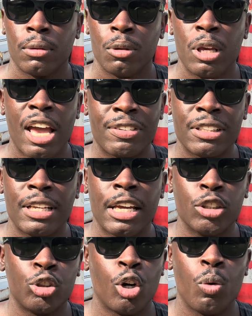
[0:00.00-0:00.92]
You have to take
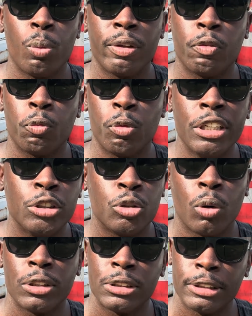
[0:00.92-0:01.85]
control with
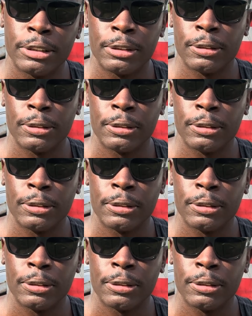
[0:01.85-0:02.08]
resources.